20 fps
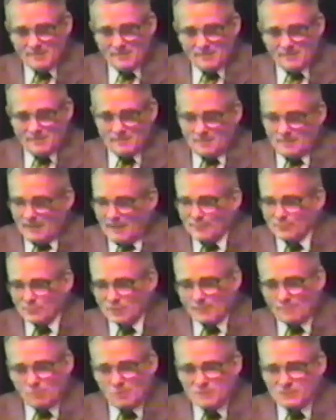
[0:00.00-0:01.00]
I was
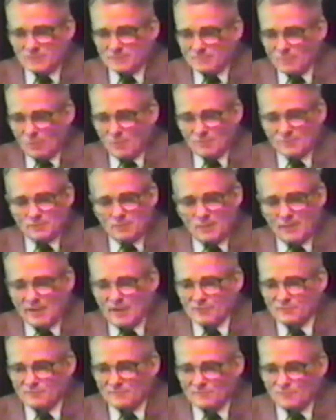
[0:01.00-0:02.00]
in a preacher's boys
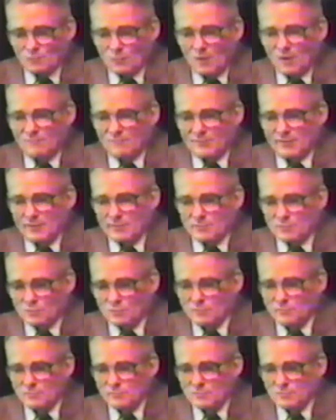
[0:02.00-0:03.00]
class of 1,200
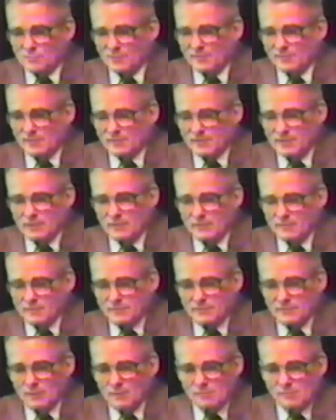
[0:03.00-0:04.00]
students under uh,
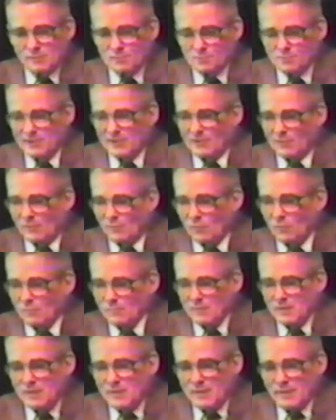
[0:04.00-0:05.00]
Gilbert
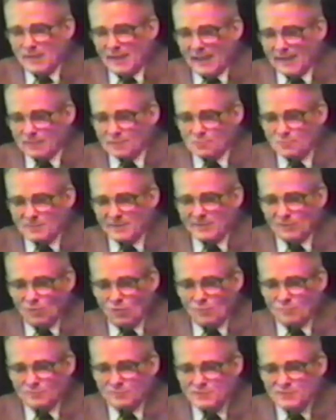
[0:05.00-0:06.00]
Stenholm, and
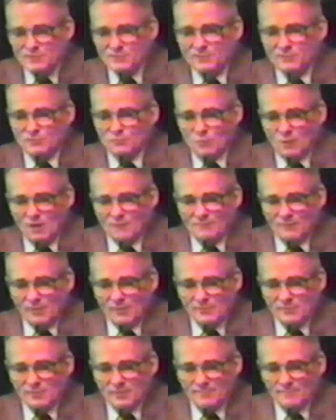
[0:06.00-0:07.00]
Stenholm, teaching
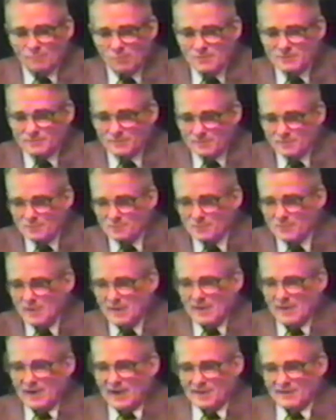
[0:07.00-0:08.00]
1,200 young preachers,
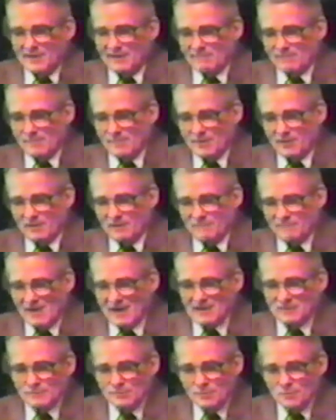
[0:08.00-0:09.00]
had never been an
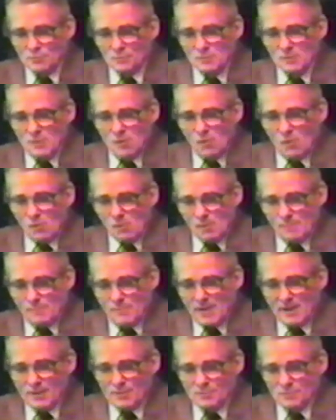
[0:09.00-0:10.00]
evangelist or a
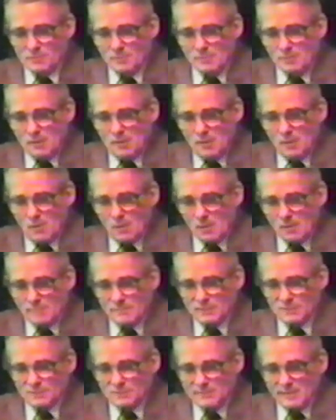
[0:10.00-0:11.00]
pastor or a
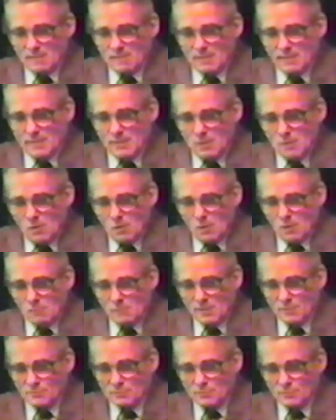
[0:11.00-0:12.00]
missionary or a
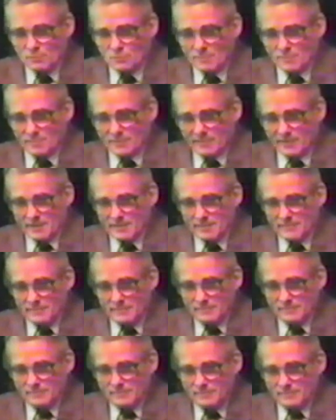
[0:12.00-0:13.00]
rescue superintendent.
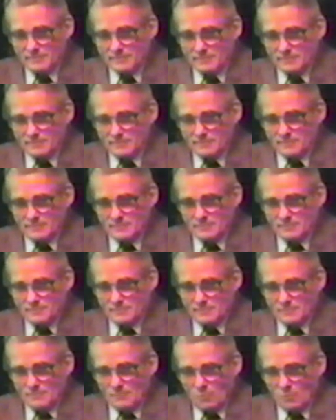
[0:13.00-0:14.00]

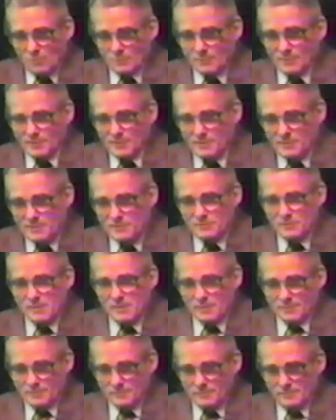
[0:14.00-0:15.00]
What could he teach
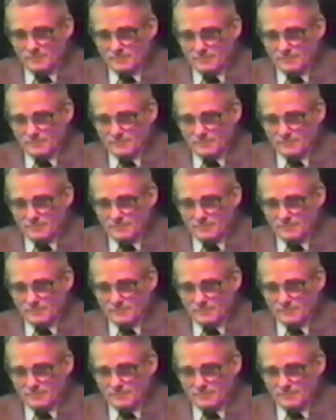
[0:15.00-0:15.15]
us?